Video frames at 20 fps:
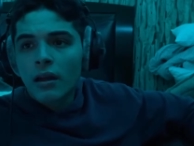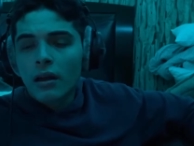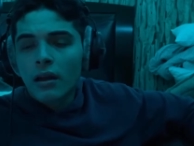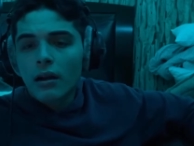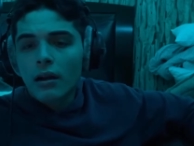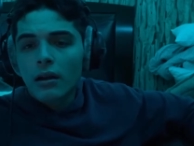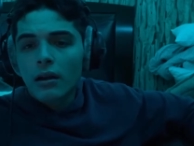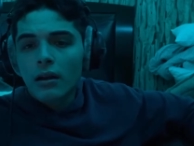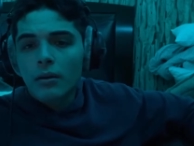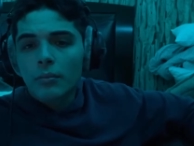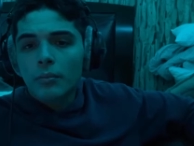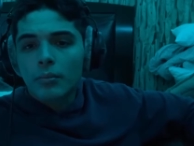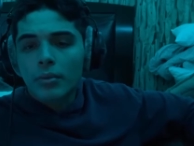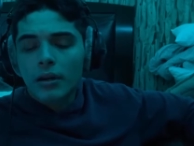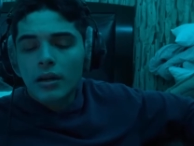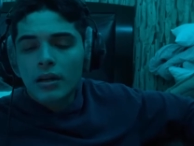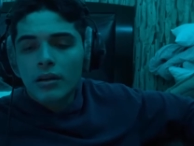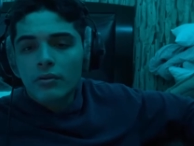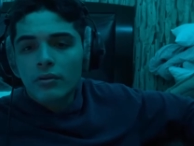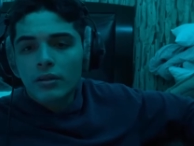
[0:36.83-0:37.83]
Um, but
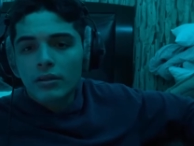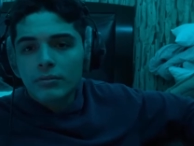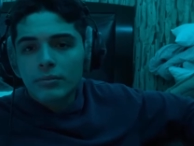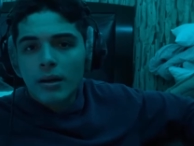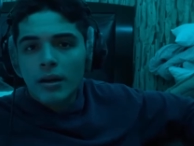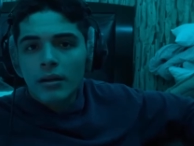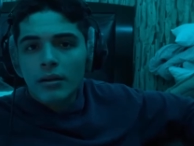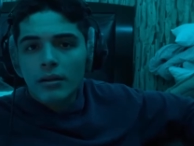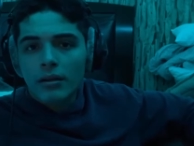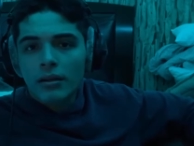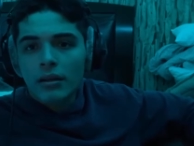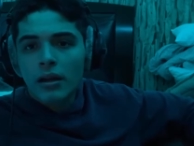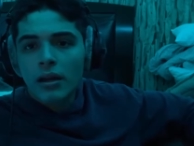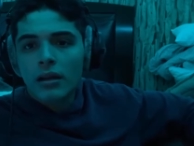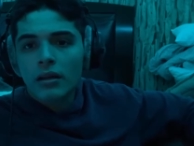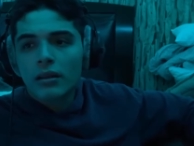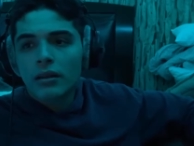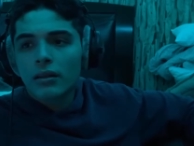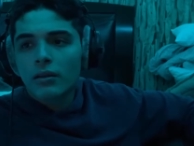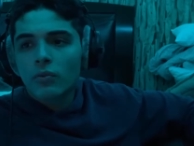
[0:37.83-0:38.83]
anyways, man, yeah,
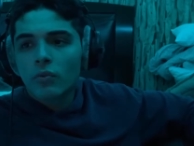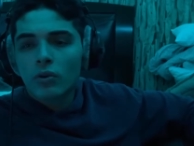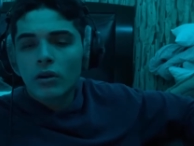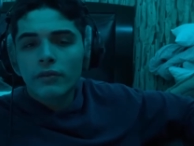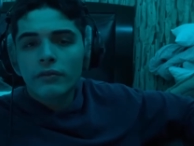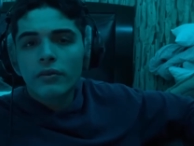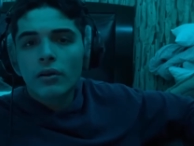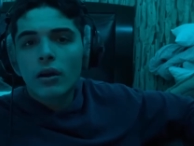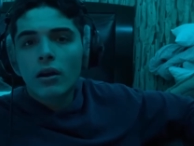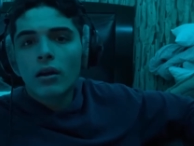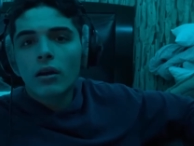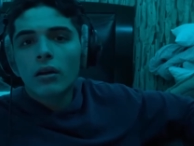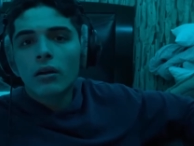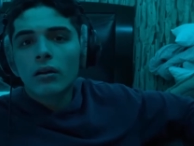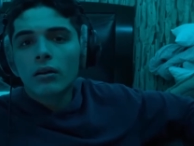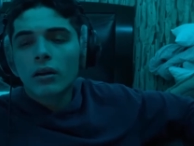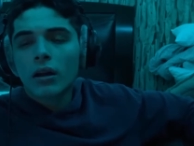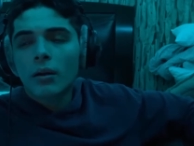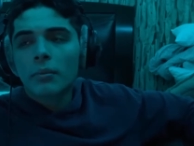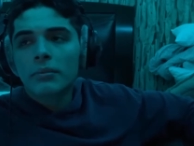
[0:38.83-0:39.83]
one of y'all
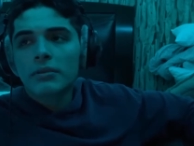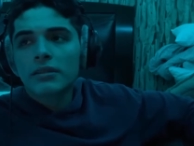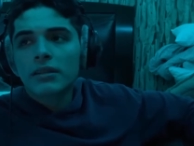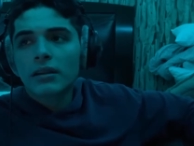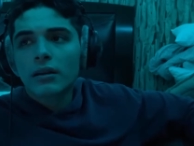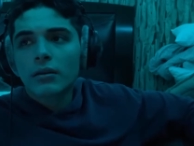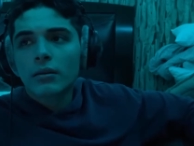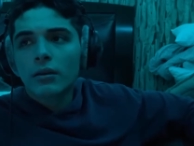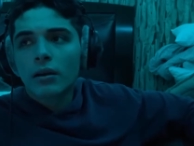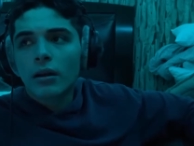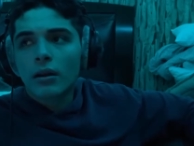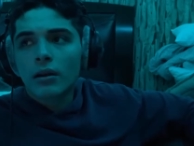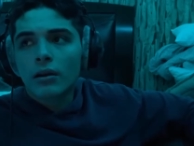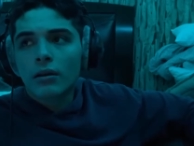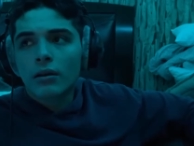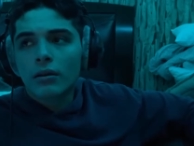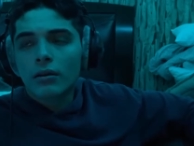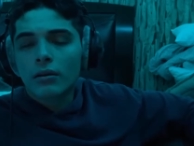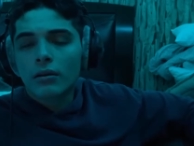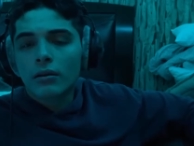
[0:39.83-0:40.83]
commented on on
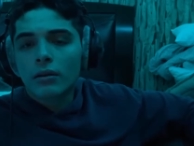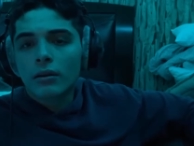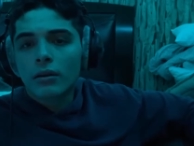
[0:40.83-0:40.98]
uh,